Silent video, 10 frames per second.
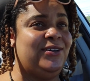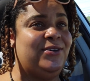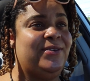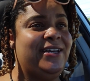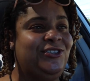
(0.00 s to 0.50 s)

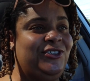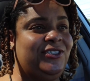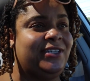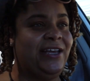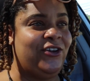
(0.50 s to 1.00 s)
So it's
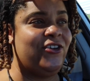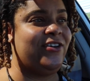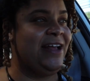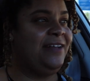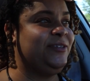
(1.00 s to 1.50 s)
just like you're
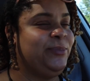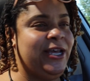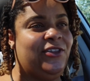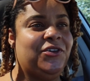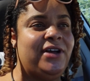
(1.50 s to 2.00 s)
gonna have to
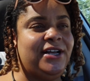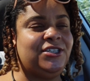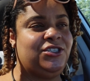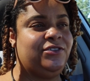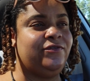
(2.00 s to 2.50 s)
pay a little
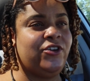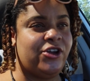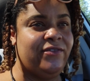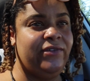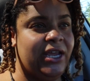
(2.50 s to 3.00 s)
extra for
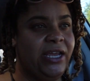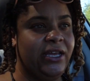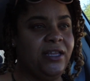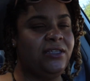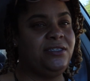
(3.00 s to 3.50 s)

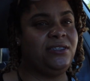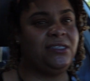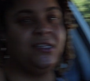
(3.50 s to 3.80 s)
convenience.